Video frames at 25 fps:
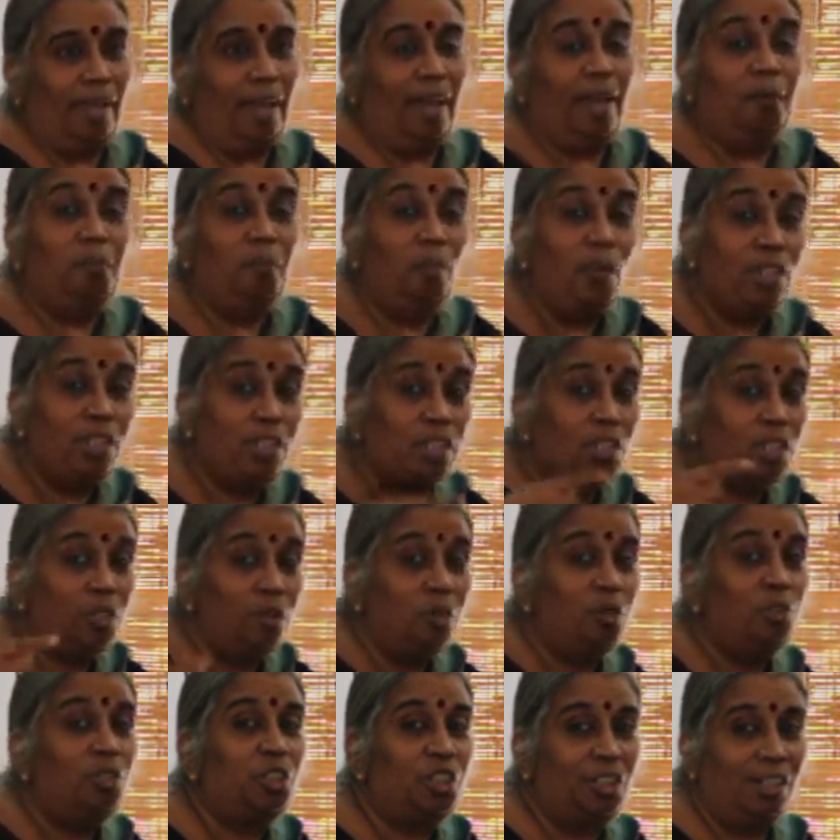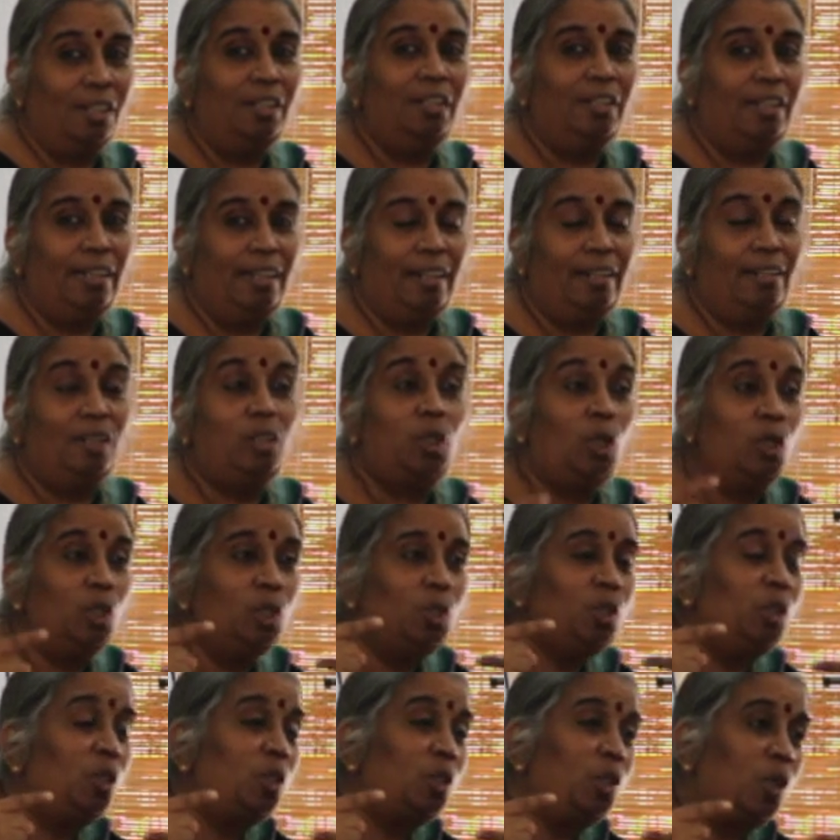And what's crucial,
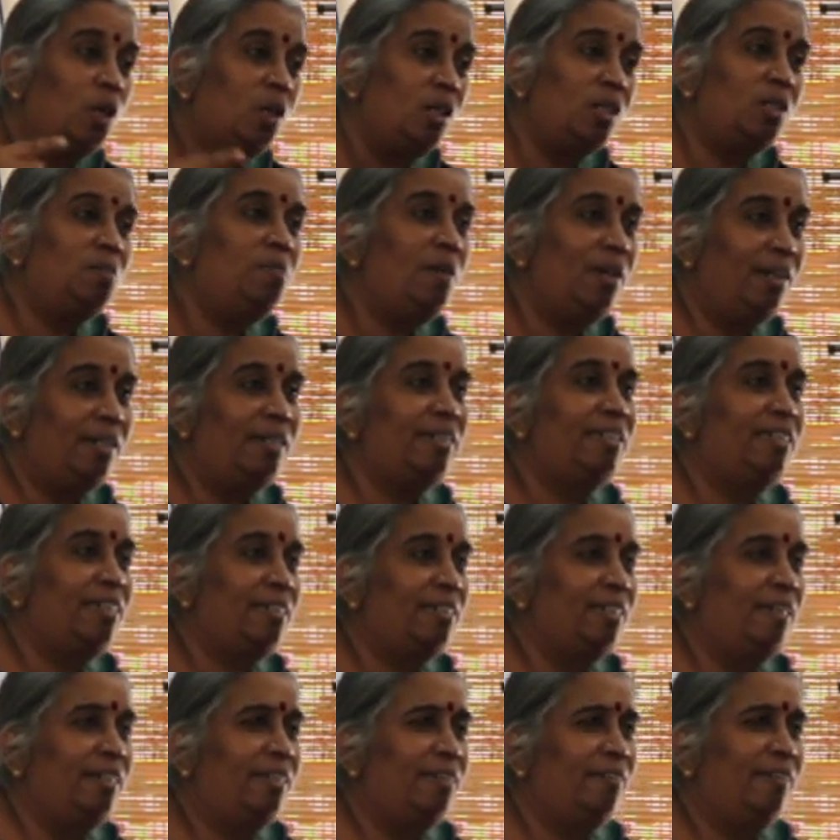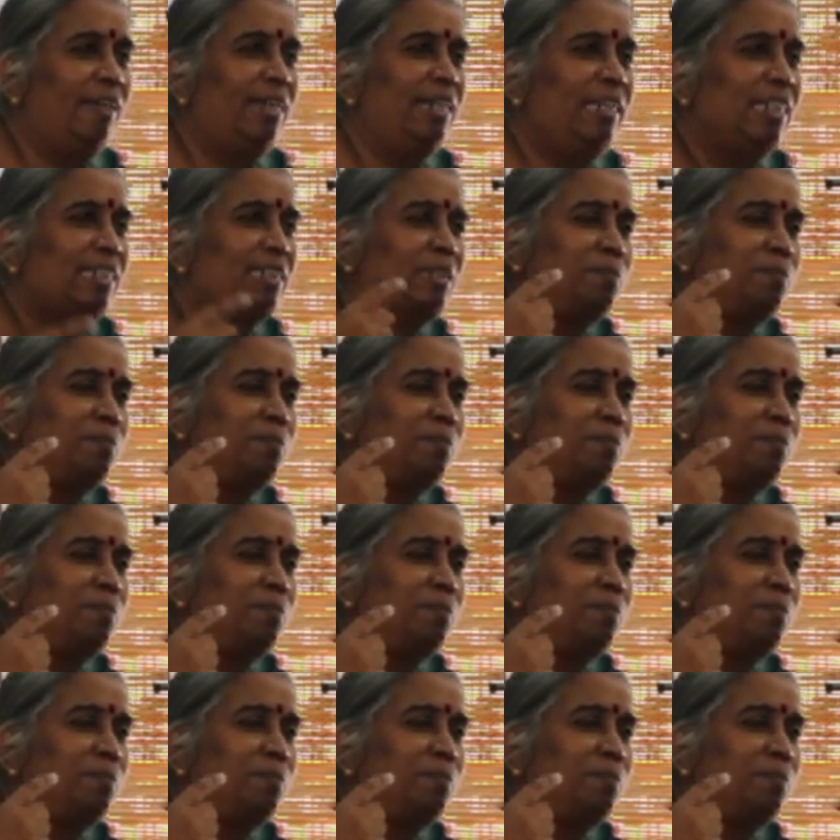those who talk about digital divide,